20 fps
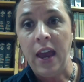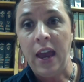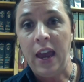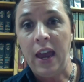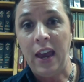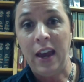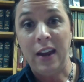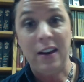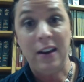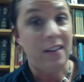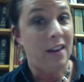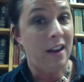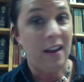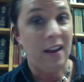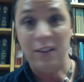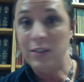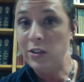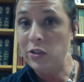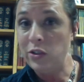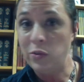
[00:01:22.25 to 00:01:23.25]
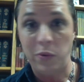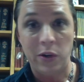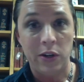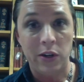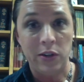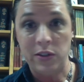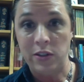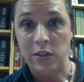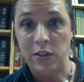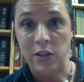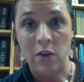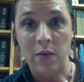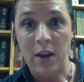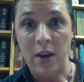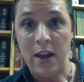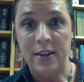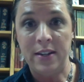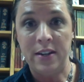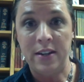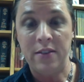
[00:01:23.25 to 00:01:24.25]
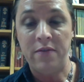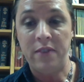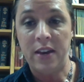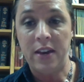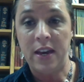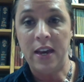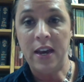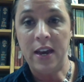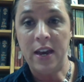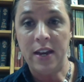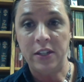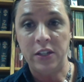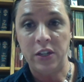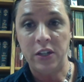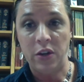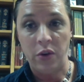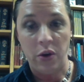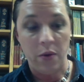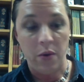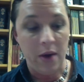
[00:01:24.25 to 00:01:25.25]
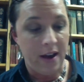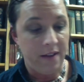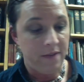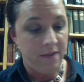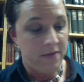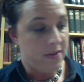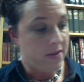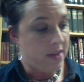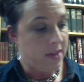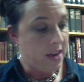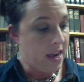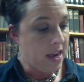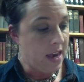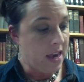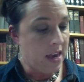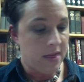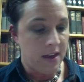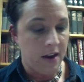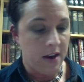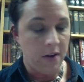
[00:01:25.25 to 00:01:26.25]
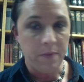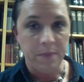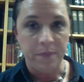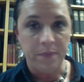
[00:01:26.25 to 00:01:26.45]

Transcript: and English words don't end in V, and so you have the E there.